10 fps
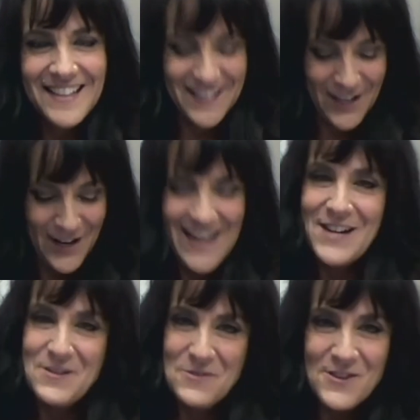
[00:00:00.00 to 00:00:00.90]

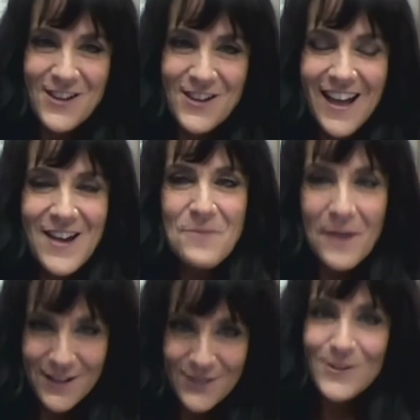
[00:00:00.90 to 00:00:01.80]
equal
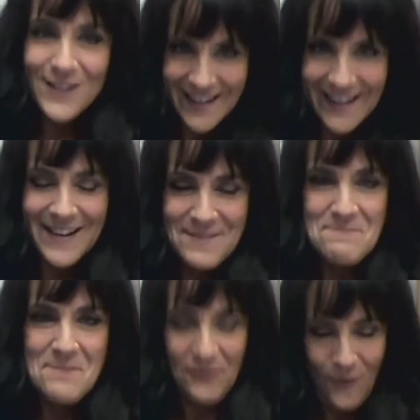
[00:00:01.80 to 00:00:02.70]
what you were getting
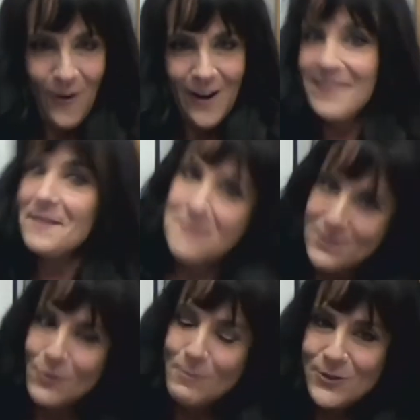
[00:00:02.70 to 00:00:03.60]
before in the
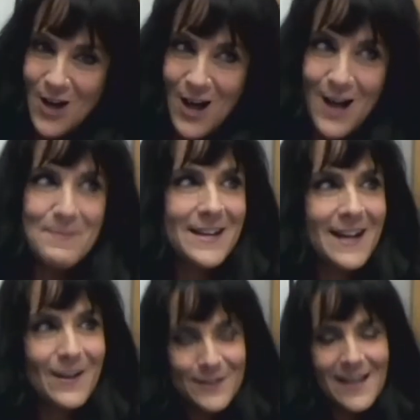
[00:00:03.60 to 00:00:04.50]
miserable job. And
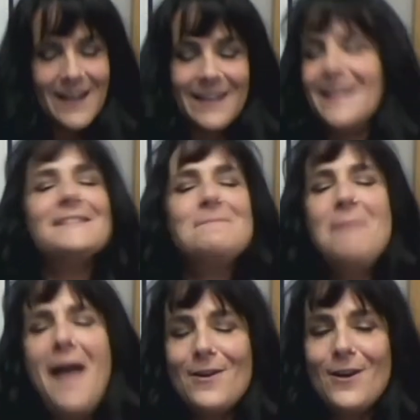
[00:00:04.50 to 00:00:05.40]
I was like, doesn't
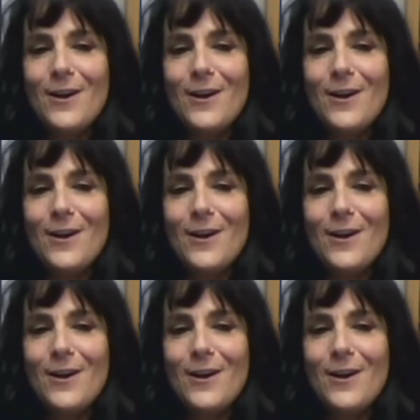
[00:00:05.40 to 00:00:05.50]
matter.